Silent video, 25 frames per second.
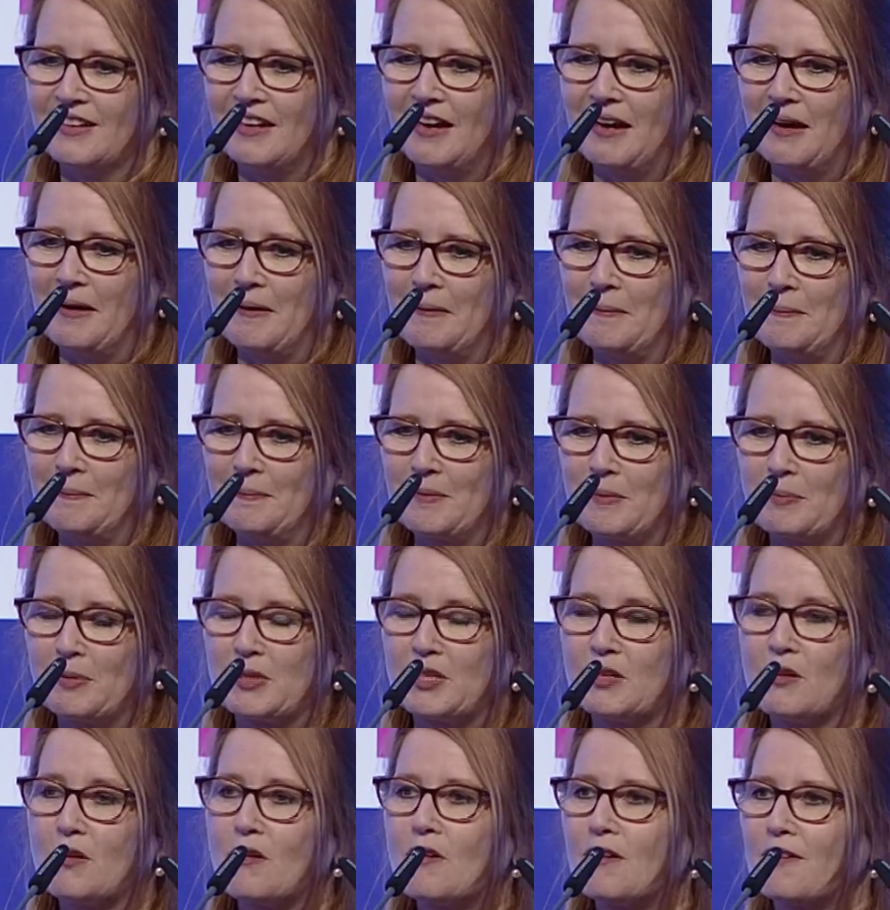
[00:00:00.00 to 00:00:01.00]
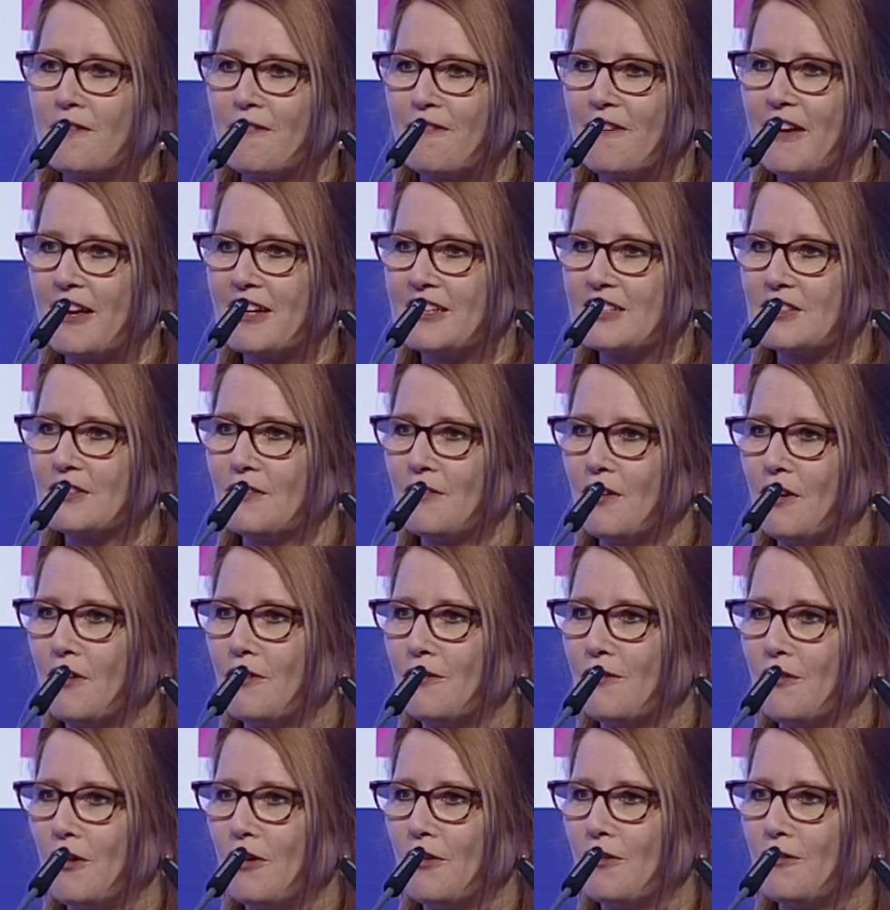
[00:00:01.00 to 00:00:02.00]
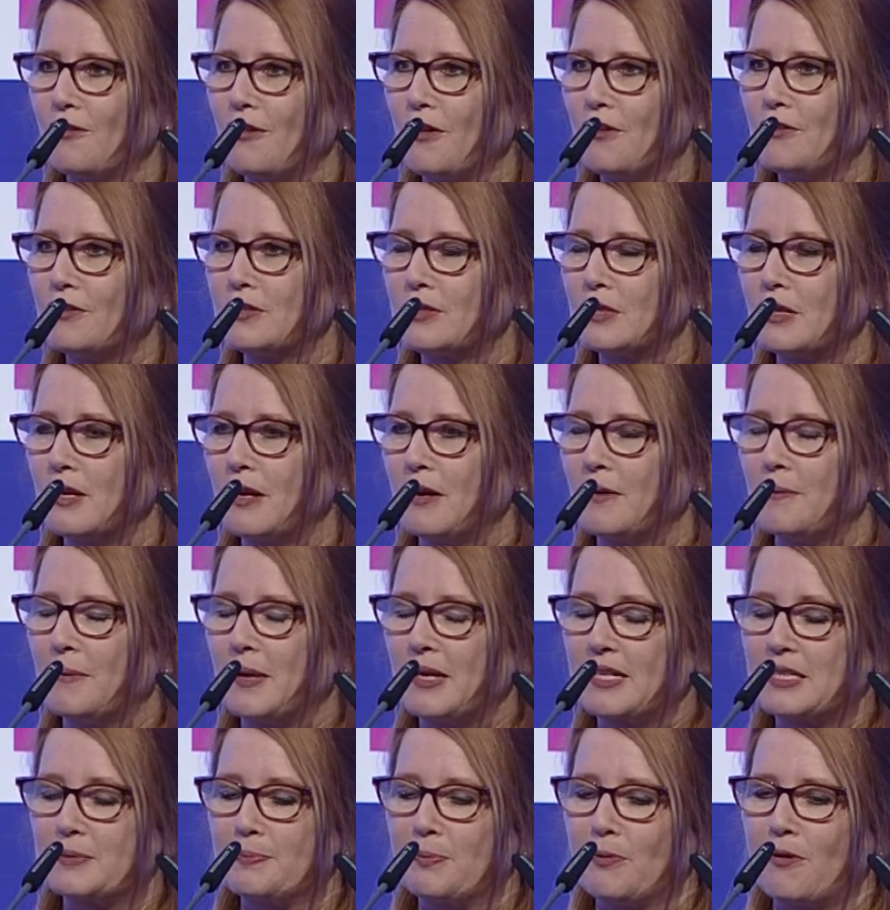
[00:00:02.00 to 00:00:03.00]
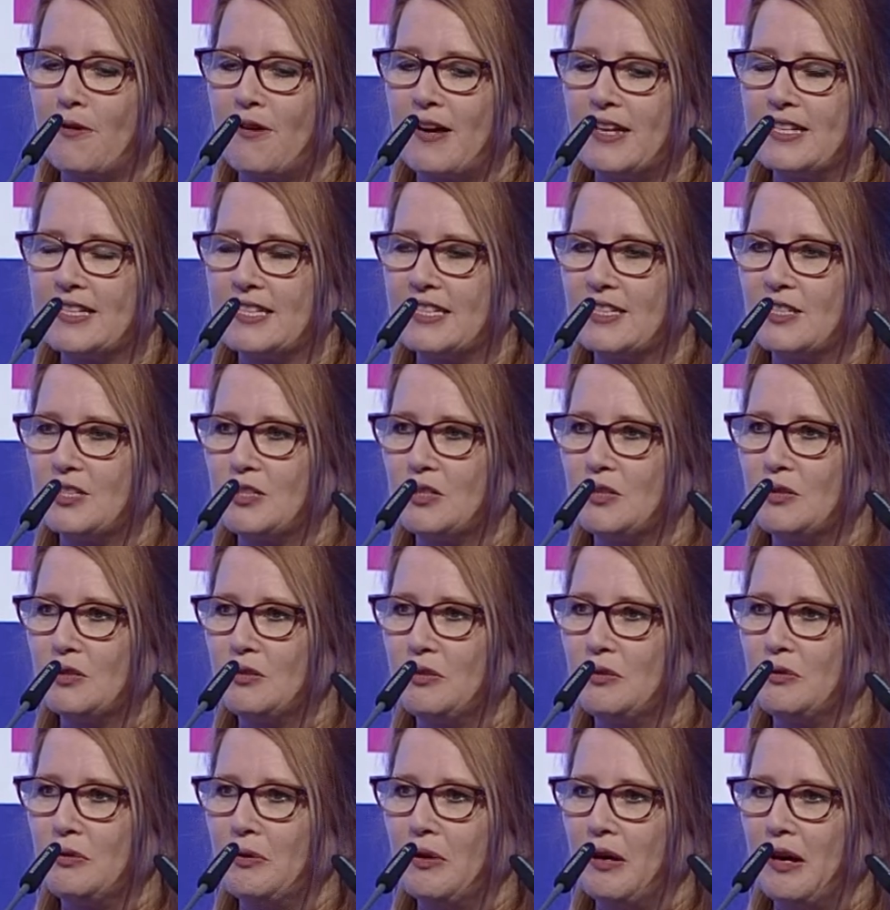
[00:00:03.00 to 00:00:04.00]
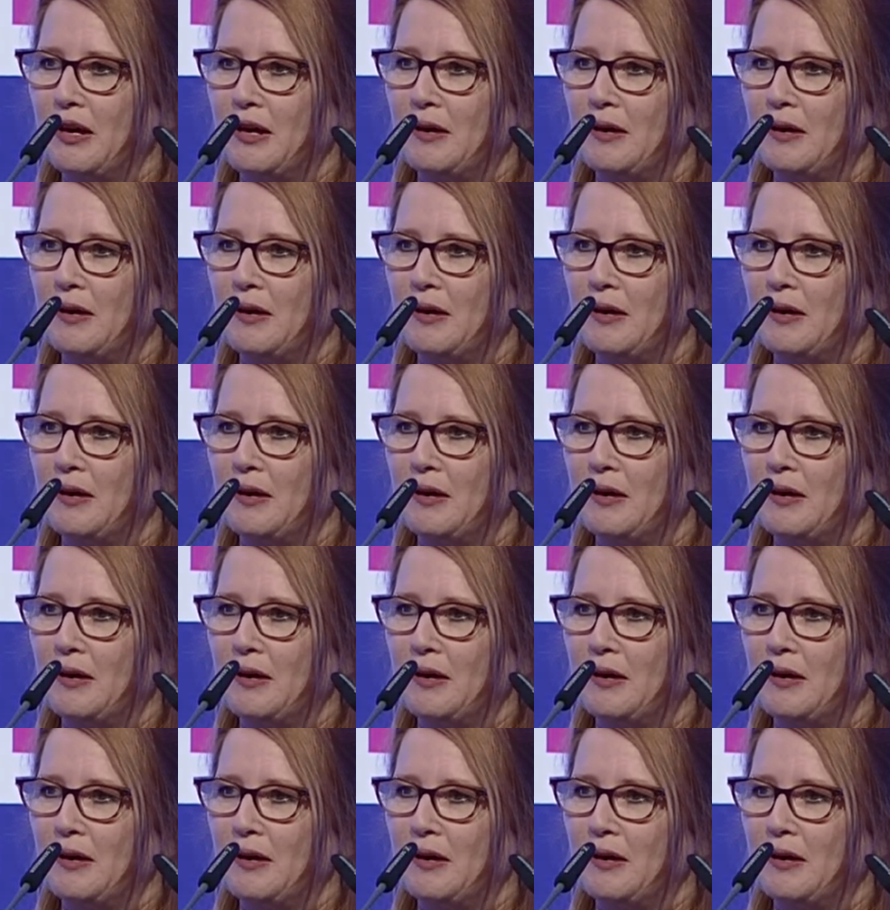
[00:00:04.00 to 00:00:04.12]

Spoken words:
But the knock-on effects of those explorers into